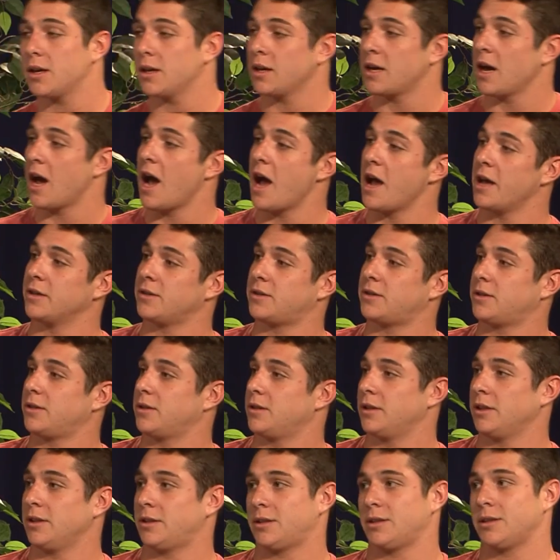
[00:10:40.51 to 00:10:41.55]
Guys,
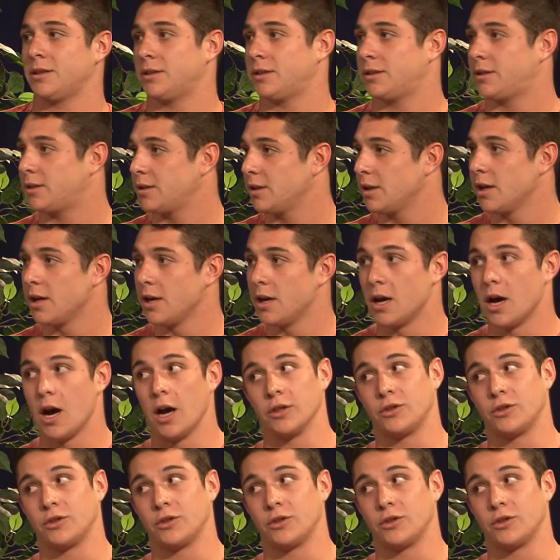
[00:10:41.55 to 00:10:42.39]
this is a